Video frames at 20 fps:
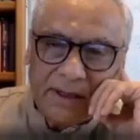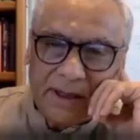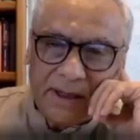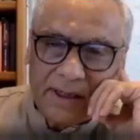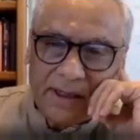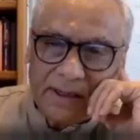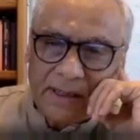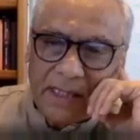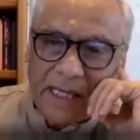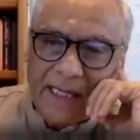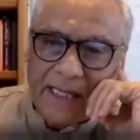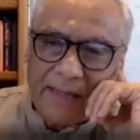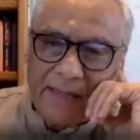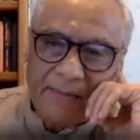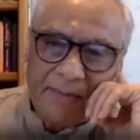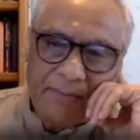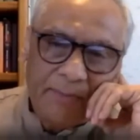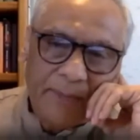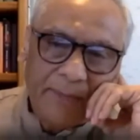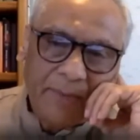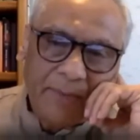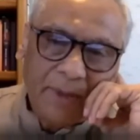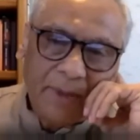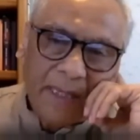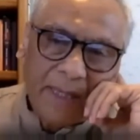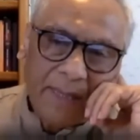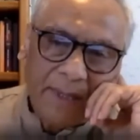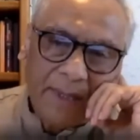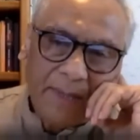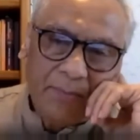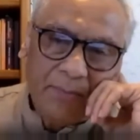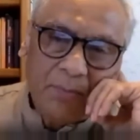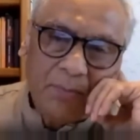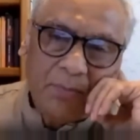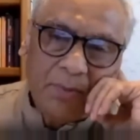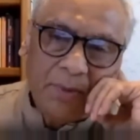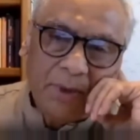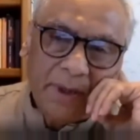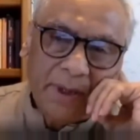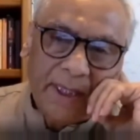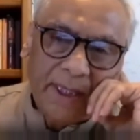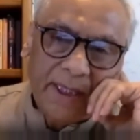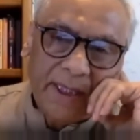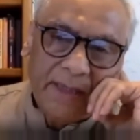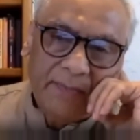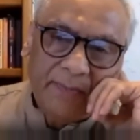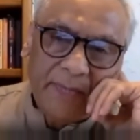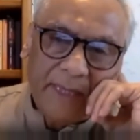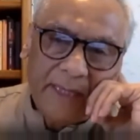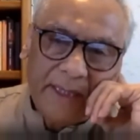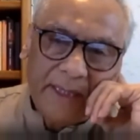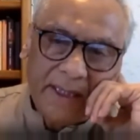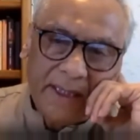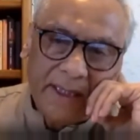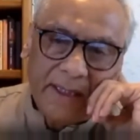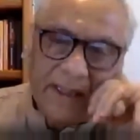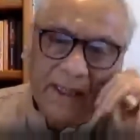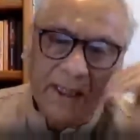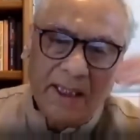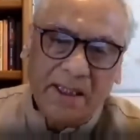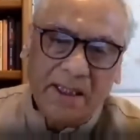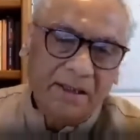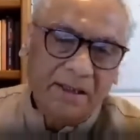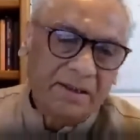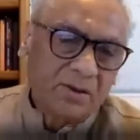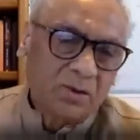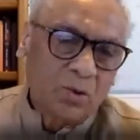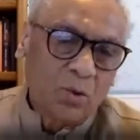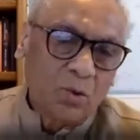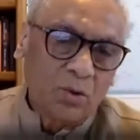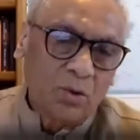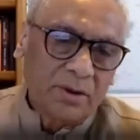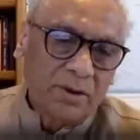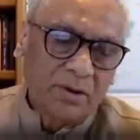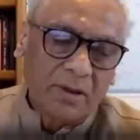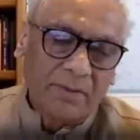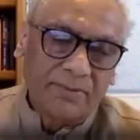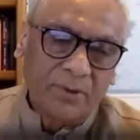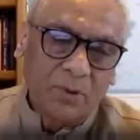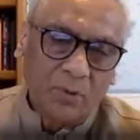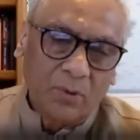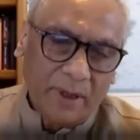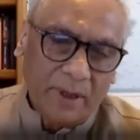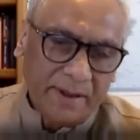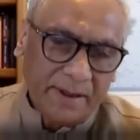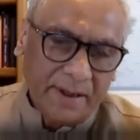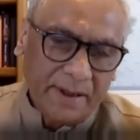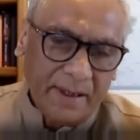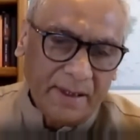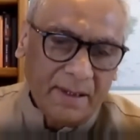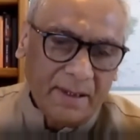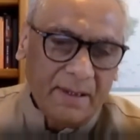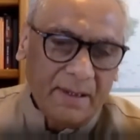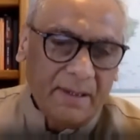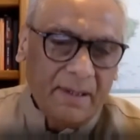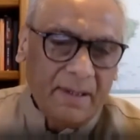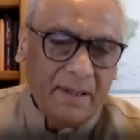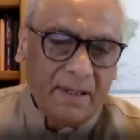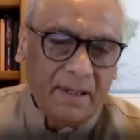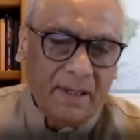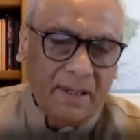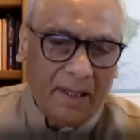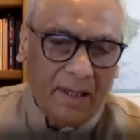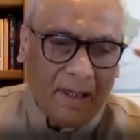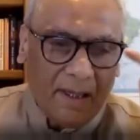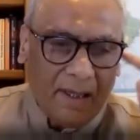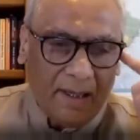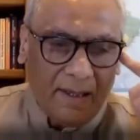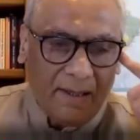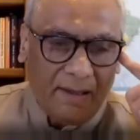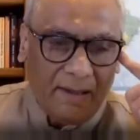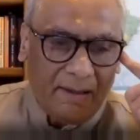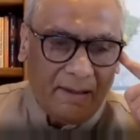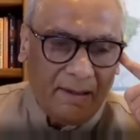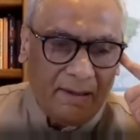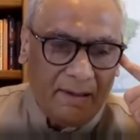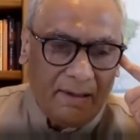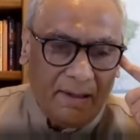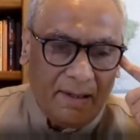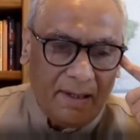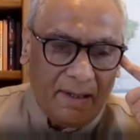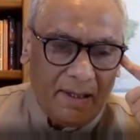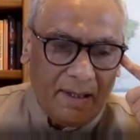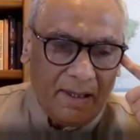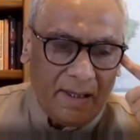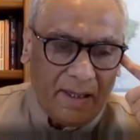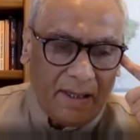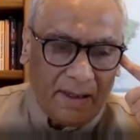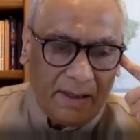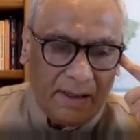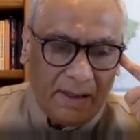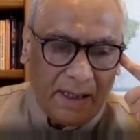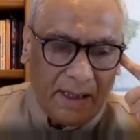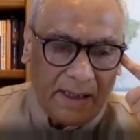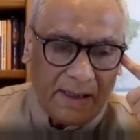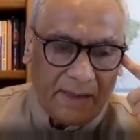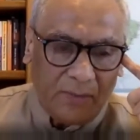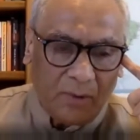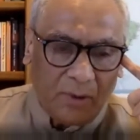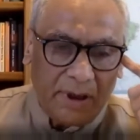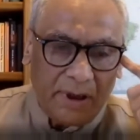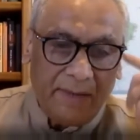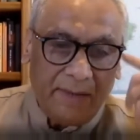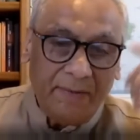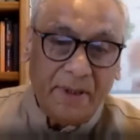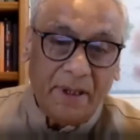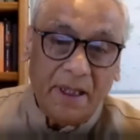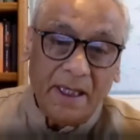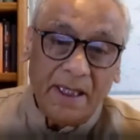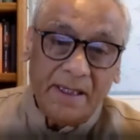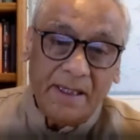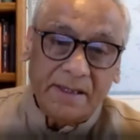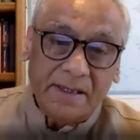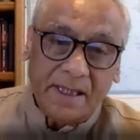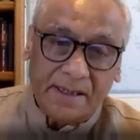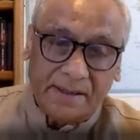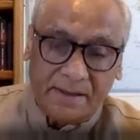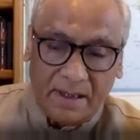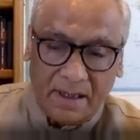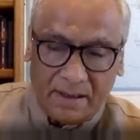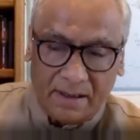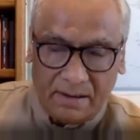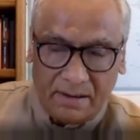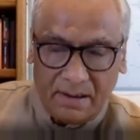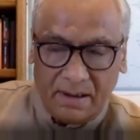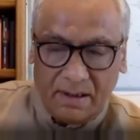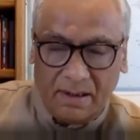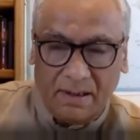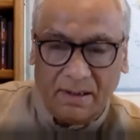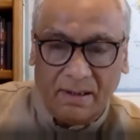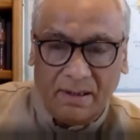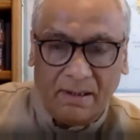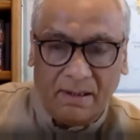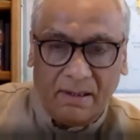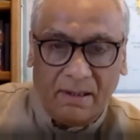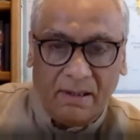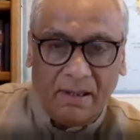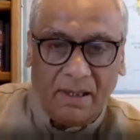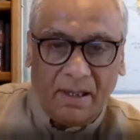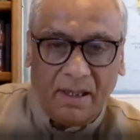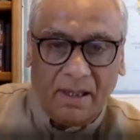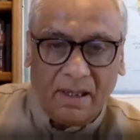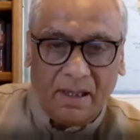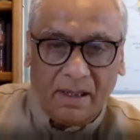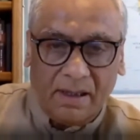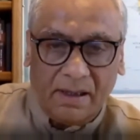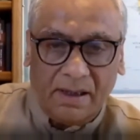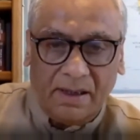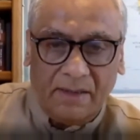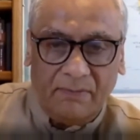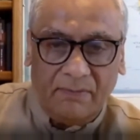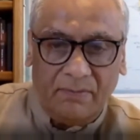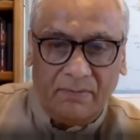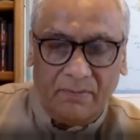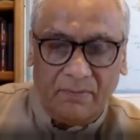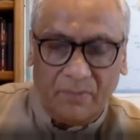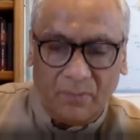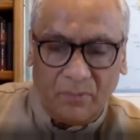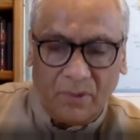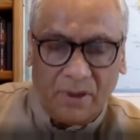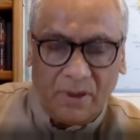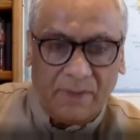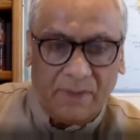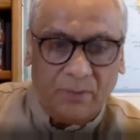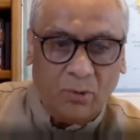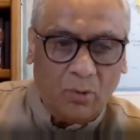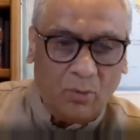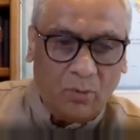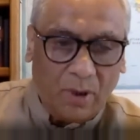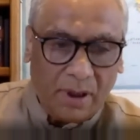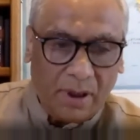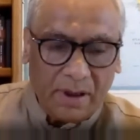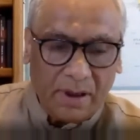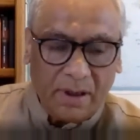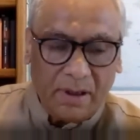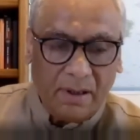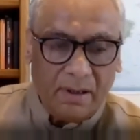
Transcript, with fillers: is the slide with people. I mean, kids meditating in schools of USA. Uh, that is what David Lynch has done. The wonderful work.